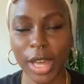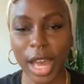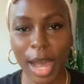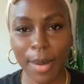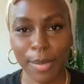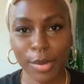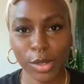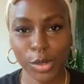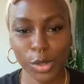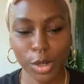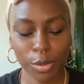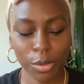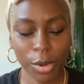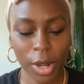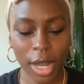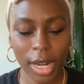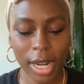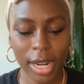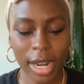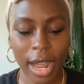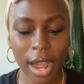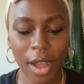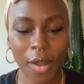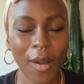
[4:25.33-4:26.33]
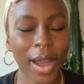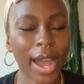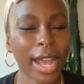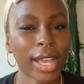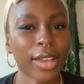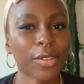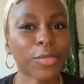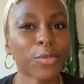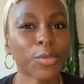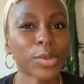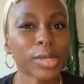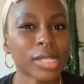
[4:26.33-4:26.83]
Apple store brought it out,
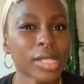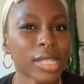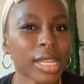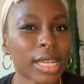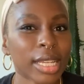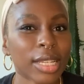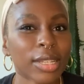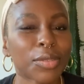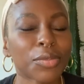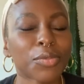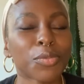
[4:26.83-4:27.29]
I was like,